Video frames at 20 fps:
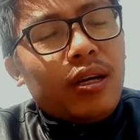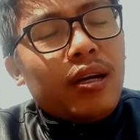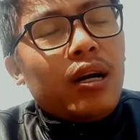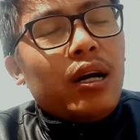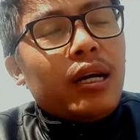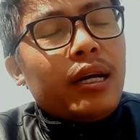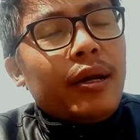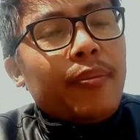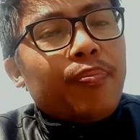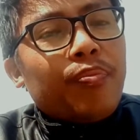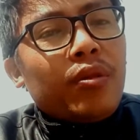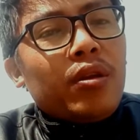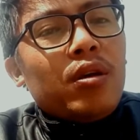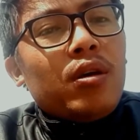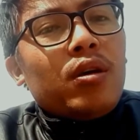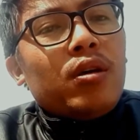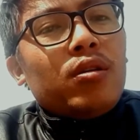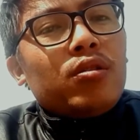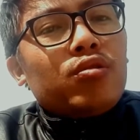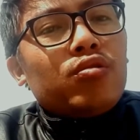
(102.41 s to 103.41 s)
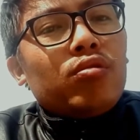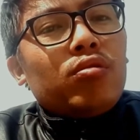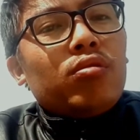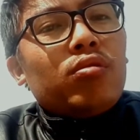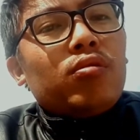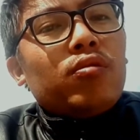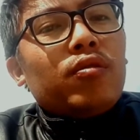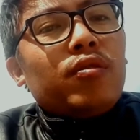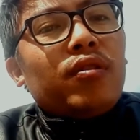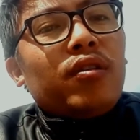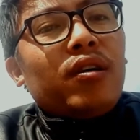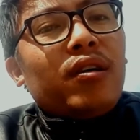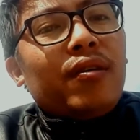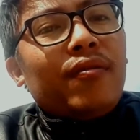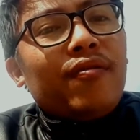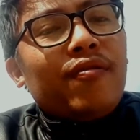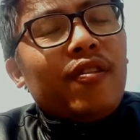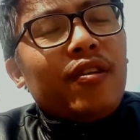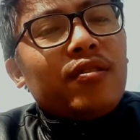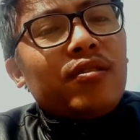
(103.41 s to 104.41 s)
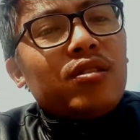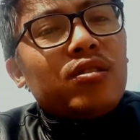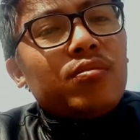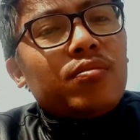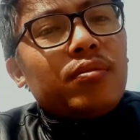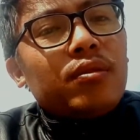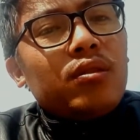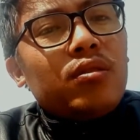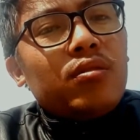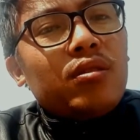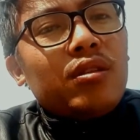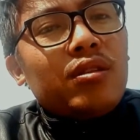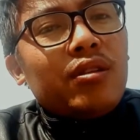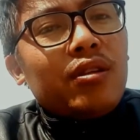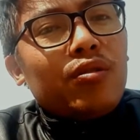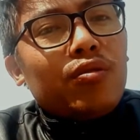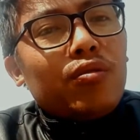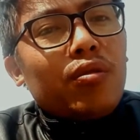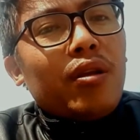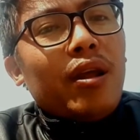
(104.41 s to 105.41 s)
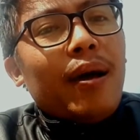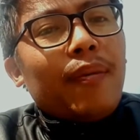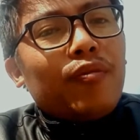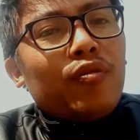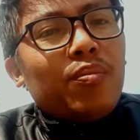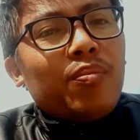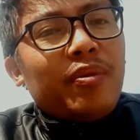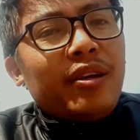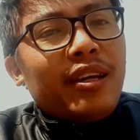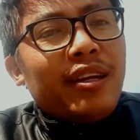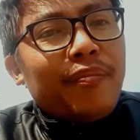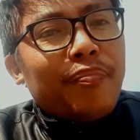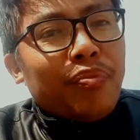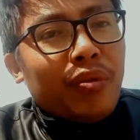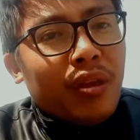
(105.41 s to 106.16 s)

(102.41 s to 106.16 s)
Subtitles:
Okay, so for this video editor you don't have to pay